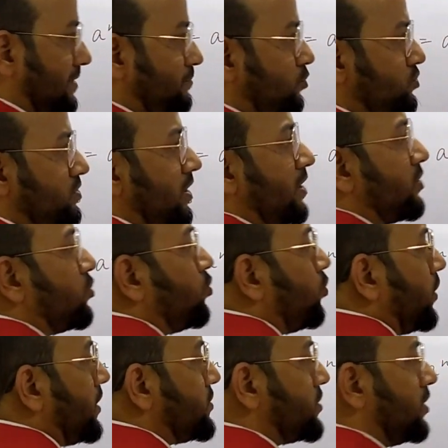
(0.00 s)
Suppose there are
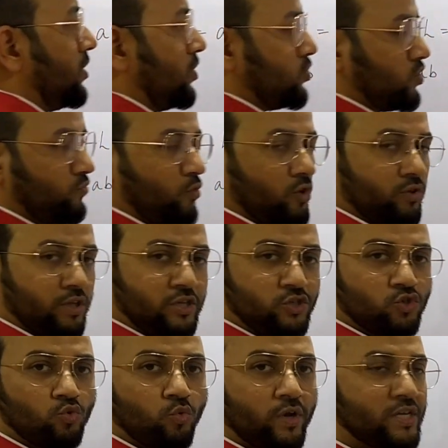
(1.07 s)
two A's. So for
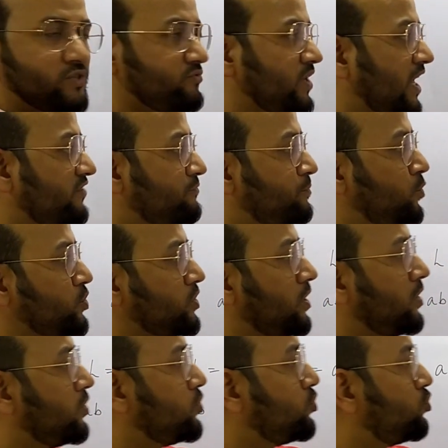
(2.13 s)
these two A's, we have pushed
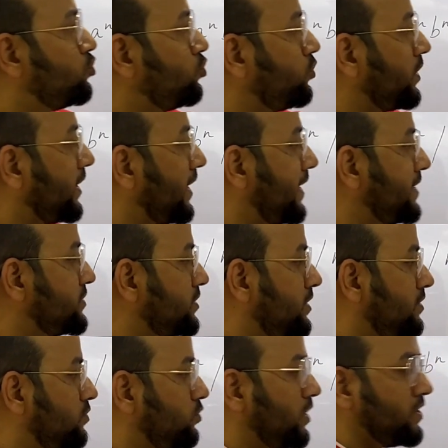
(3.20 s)
two A's
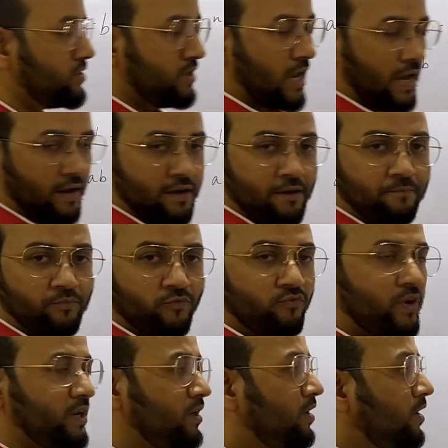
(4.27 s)
into the stack.
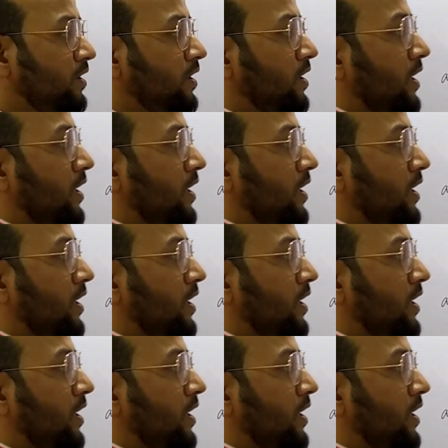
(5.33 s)
Fine.